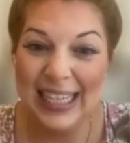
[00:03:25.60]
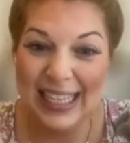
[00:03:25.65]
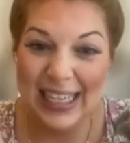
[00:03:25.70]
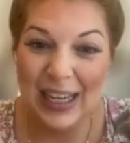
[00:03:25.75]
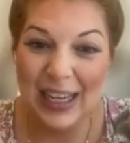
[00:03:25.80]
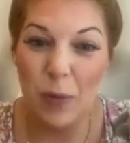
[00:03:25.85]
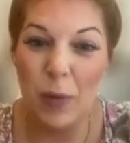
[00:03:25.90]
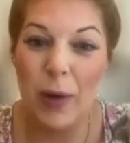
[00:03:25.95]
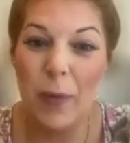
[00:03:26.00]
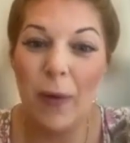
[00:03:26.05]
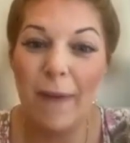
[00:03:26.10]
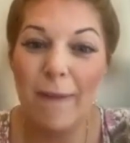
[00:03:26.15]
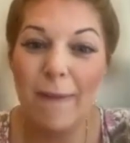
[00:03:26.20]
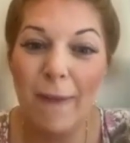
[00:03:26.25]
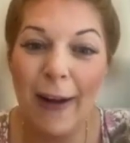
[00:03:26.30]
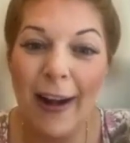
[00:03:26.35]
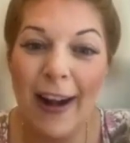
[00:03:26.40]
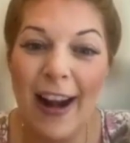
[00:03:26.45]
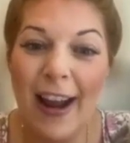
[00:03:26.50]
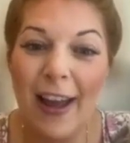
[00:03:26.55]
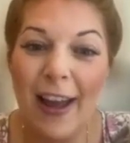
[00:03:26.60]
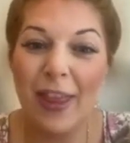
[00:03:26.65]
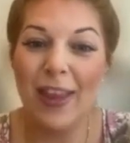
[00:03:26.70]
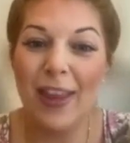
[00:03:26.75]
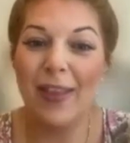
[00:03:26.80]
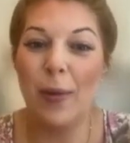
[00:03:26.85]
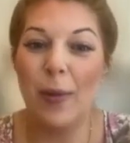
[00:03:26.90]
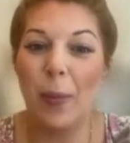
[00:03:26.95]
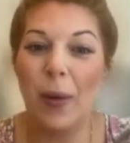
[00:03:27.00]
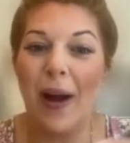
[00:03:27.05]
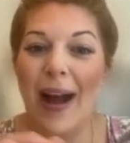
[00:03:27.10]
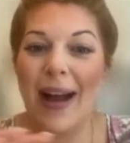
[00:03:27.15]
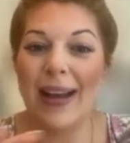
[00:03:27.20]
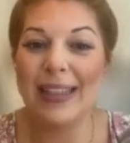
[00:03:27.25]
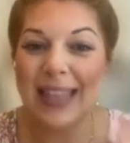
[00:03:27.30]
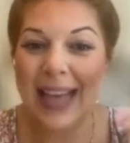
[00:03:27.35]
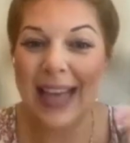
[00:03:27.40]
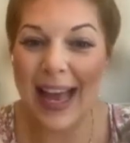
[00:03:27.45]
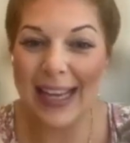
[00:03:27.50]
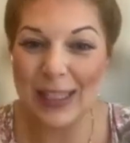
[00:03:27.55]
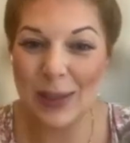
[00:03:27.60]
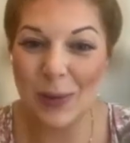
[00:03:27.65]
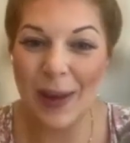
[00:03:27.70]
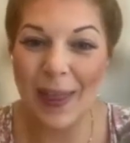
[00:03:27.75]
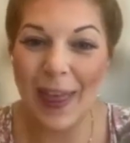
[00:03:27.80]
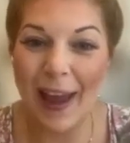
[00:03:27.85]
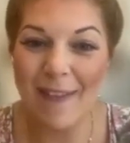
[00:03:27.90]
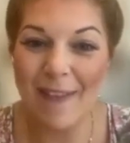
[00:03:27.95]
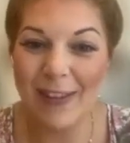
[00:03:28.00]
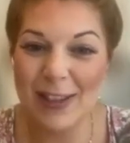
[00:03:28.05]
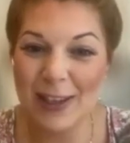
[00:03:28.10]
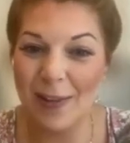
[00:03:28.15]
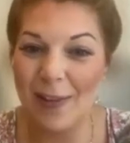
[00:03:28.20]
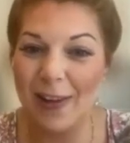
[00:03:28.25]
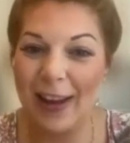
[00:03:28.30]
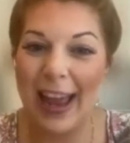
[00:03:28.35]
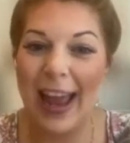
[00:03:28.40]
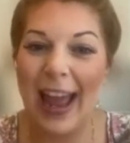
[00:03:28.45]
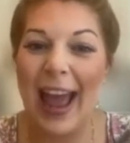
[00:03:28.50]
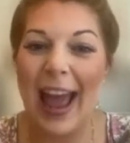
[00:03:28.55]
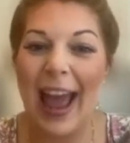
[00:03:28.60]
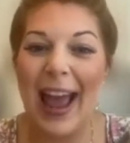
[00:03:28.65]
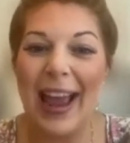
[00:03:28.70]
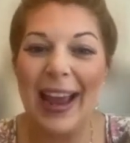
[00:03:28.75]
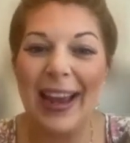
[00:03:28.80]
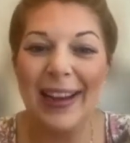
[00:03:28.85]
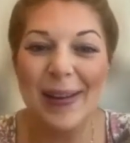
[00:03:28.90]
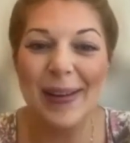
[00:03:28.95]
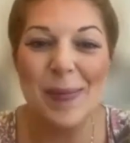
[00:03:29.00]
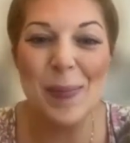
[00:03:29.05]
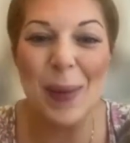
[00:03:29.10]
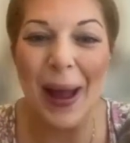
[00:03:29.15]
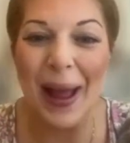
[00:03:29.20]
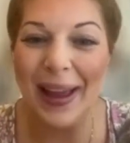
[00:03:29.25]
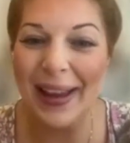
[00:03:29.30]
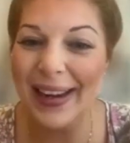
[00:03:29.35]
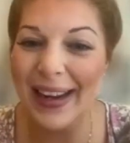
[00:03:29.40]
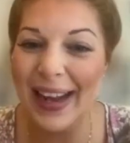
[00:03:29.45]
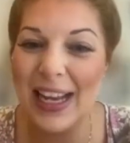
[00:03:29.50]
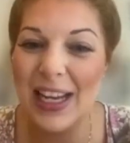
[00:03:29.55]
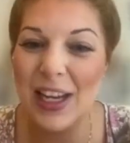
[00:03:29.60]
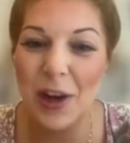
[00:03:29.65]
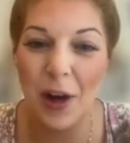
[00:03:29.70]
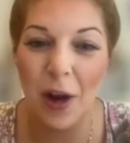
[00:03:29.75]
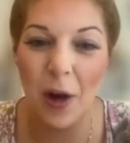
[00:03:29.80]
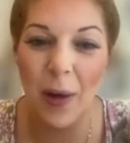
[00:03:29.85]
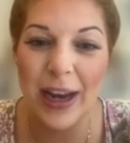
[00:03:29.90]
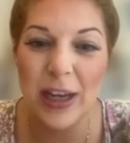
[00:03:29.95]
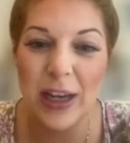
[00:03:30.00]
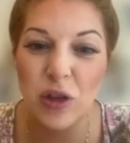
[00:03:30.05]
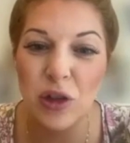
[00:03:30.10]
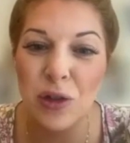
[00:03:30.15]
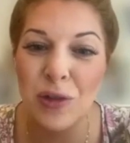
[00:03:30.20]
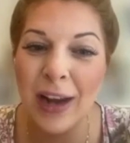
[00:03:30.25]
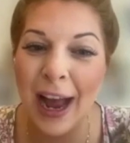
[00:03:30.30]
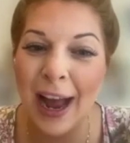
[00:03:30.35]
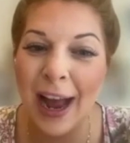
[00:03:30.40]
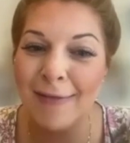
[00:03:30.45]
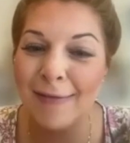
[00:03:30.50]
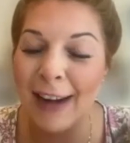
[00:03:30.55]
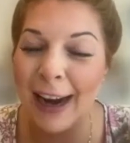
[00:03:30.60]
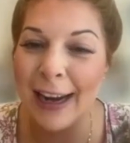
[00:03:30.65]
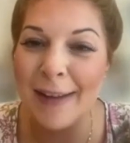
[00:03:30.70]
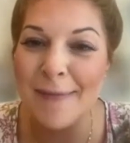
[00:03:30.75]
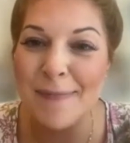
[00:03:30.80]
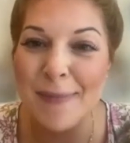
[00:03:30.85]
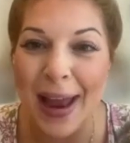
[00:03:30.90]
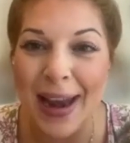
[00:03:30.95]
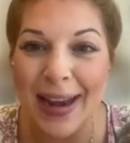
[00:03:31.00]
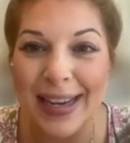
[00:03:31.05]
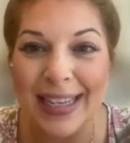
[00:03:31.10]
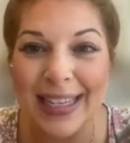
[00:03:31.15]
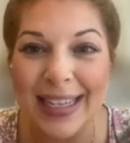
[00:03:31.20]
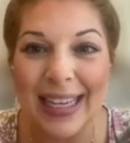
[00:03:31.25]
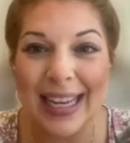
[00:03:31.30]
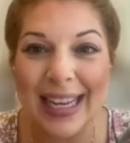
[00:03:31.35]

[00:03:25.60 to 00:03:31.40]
We were far enough in the process where that was okay, but I do not recommend,